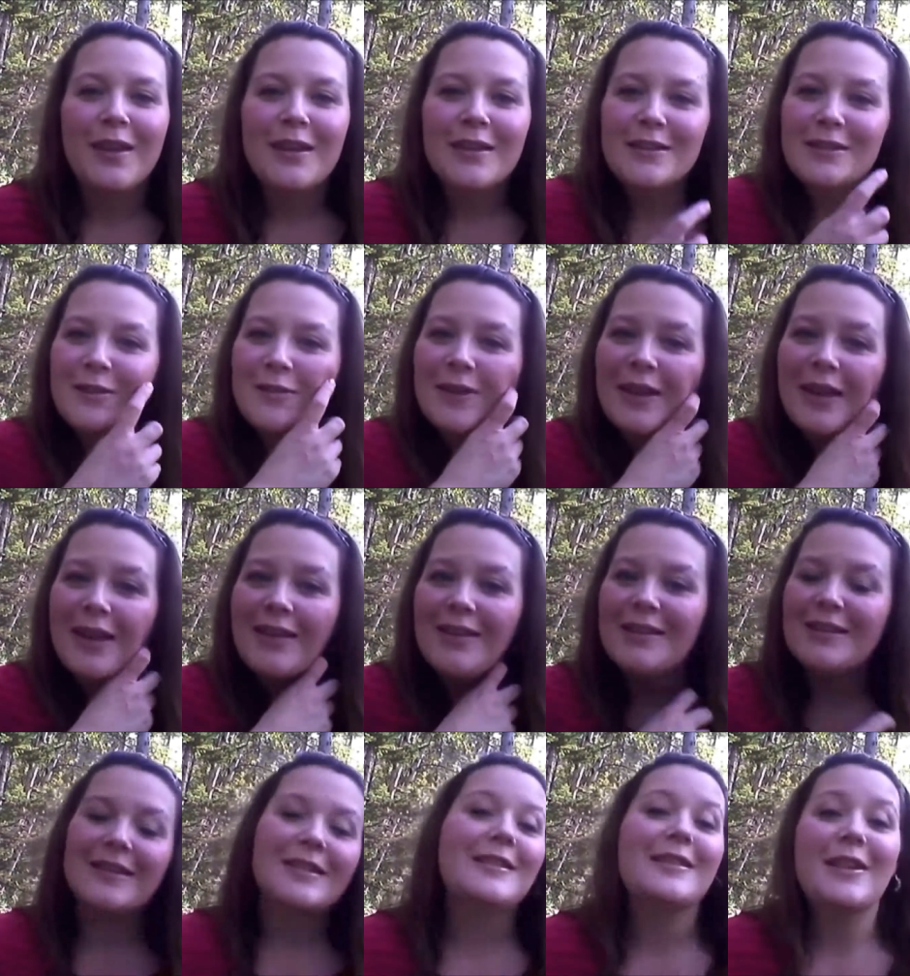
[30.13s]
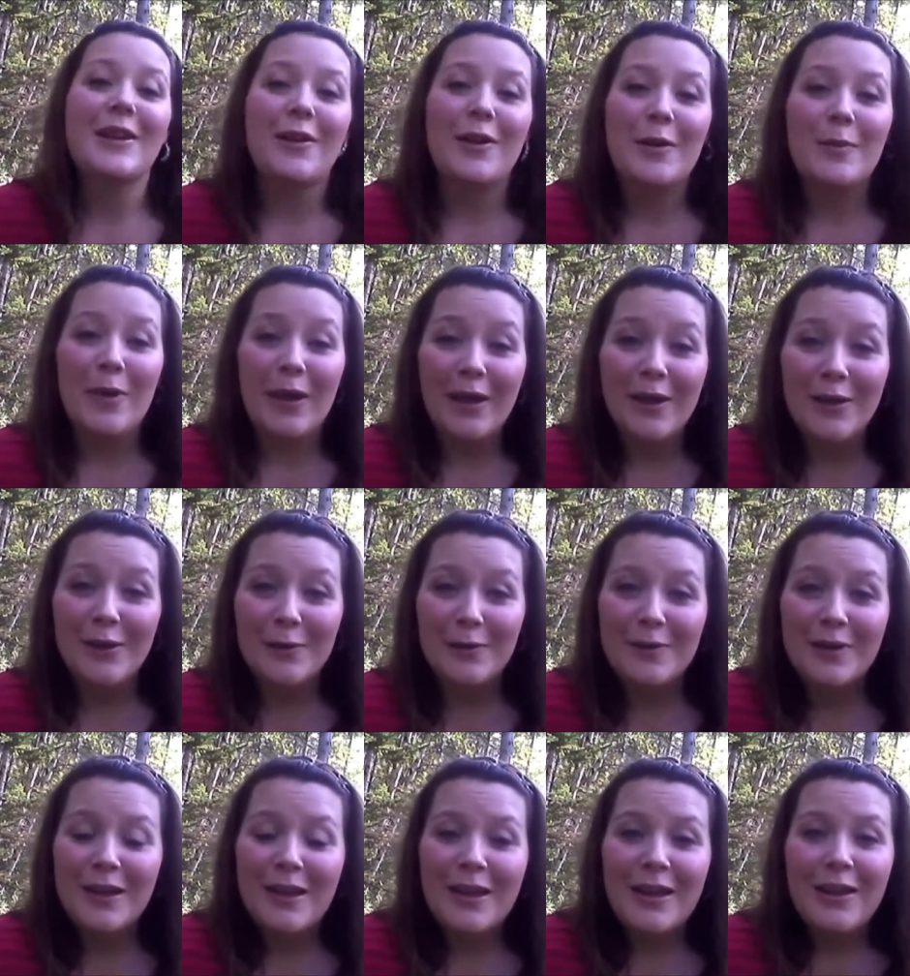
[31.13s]
So again, this is Sara
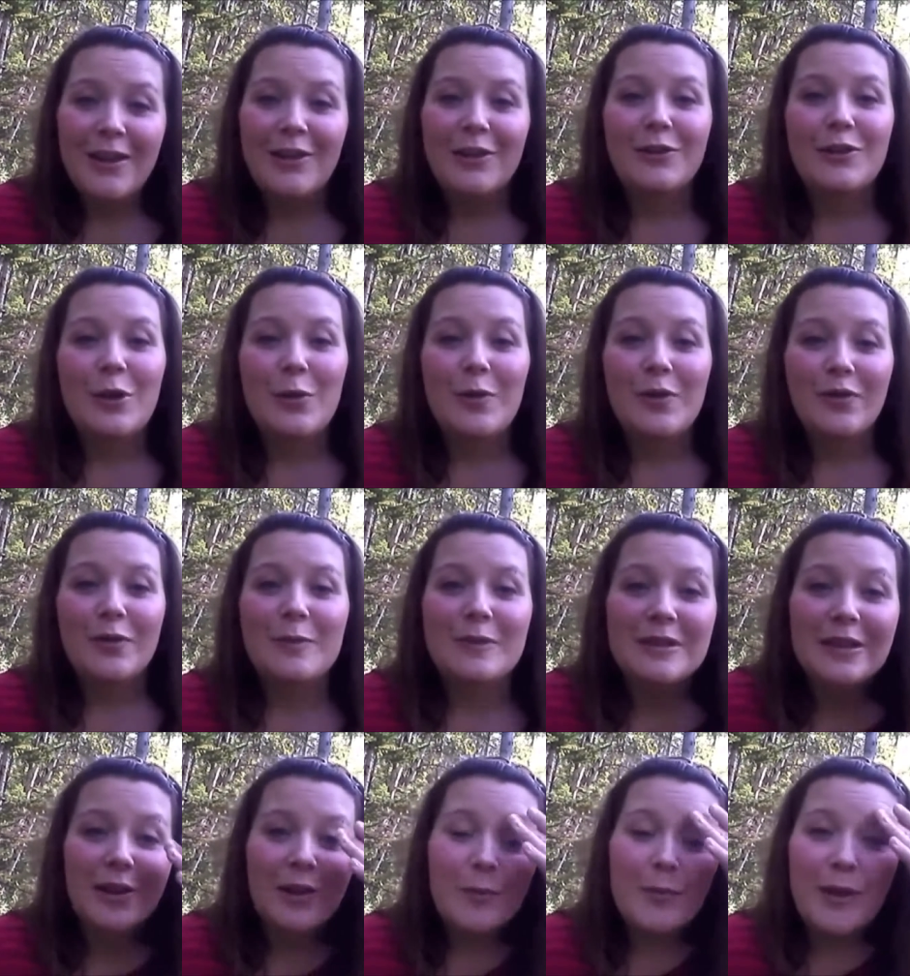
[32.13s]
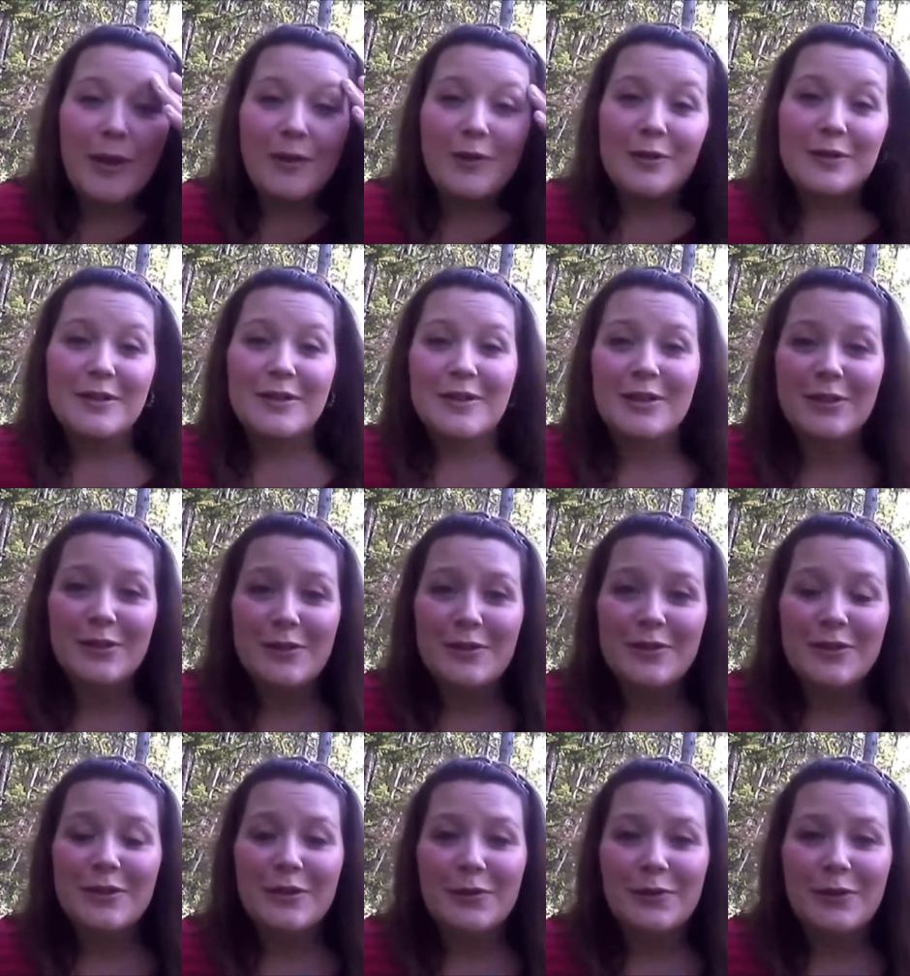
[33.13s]
Bown. You'll know me from Sara Bown Use It to
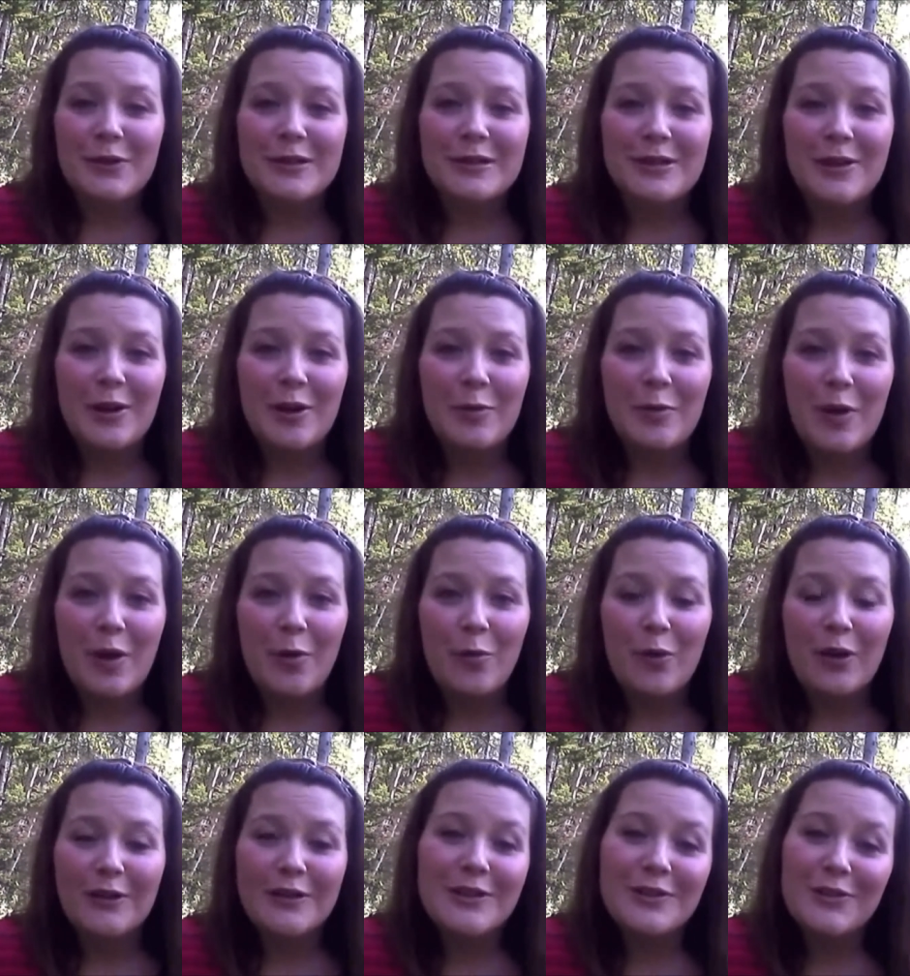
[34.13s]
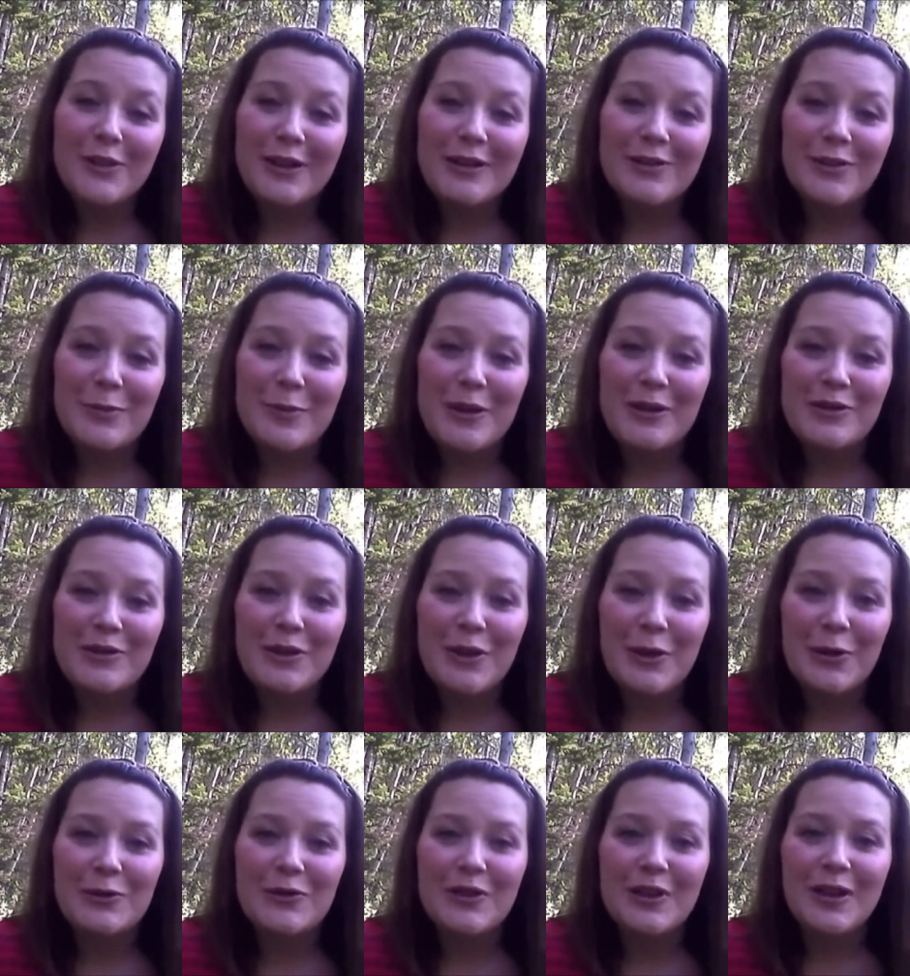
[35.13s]
Lose It or Sara Bown Wellness Transformation
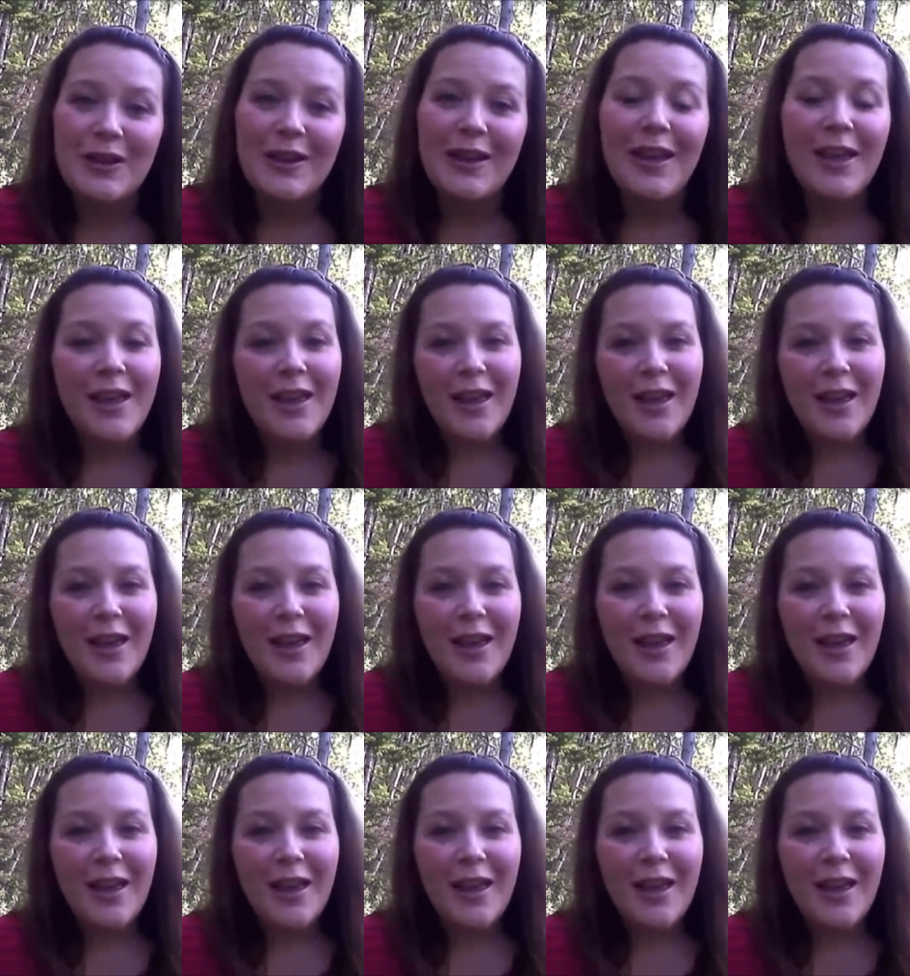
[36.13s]
Coaching.